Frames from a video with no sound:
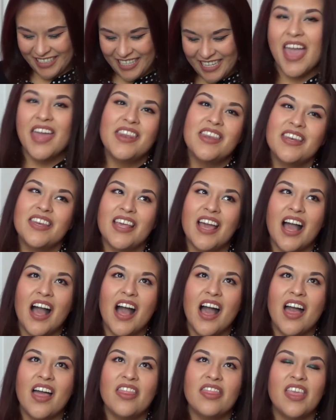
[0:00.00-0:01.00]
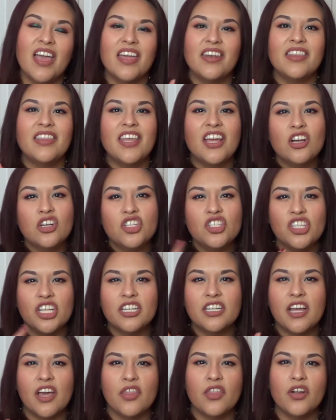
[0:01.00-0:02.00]
And then there's
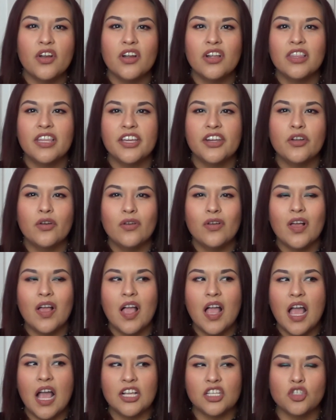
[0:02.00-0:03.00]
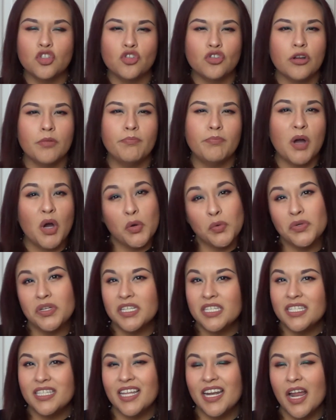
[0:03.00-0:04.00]
another little extra
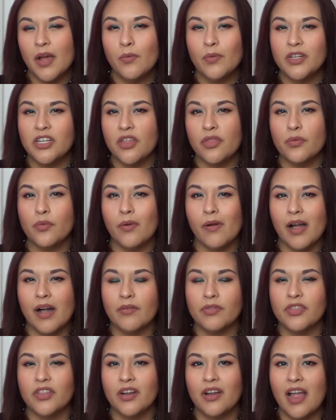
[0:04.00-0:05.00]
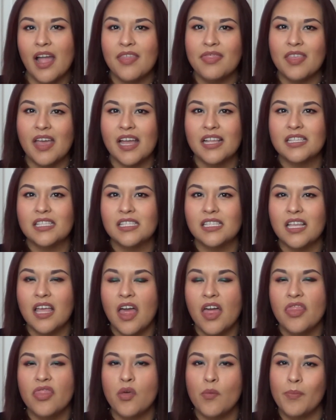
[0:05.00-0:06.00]
bonus that I want to throw out there, and
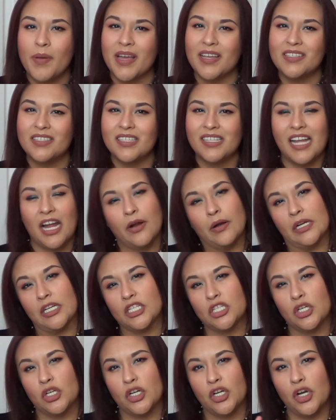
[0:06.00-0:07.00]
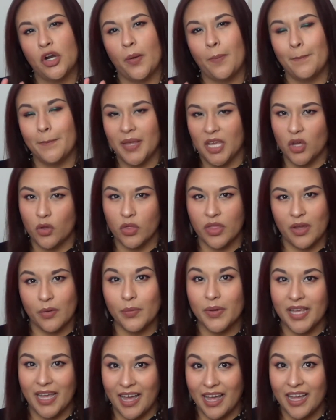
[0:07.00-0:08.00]
that's the best character meal that
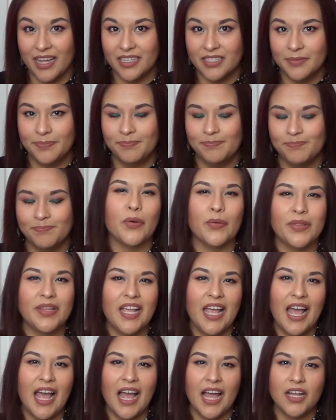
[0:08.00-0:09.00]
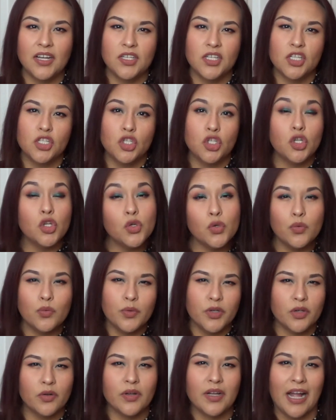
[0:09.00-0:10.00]
we had. We only had 2
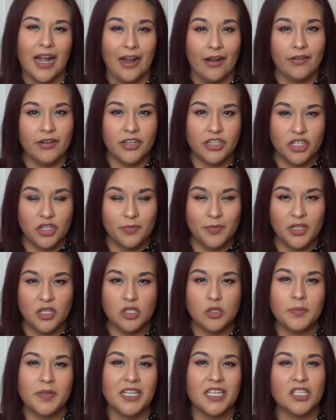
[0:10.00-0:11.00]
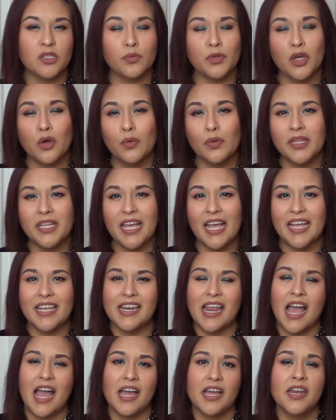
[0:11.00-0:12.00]
real character meals because we only
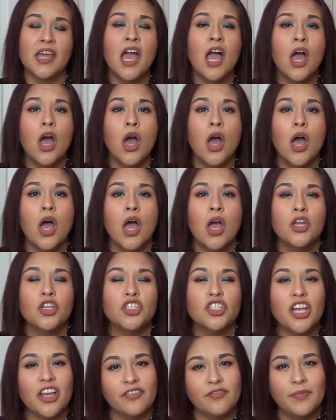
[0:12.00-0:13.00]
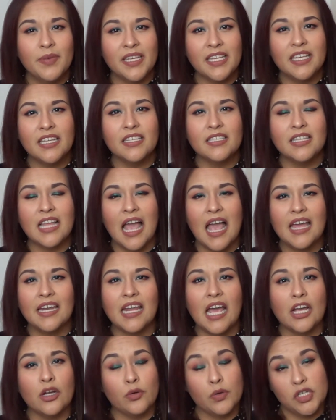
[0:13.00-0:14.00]
ate at Chef Mickey's and
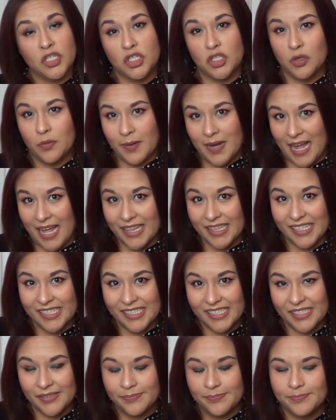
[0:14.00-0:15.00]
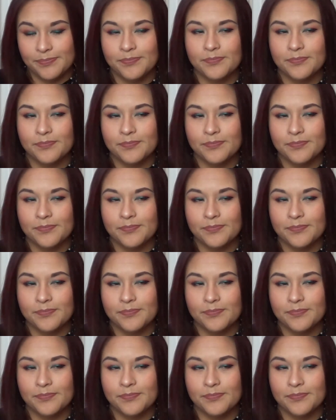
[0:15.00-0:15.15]
at Crystal Palace.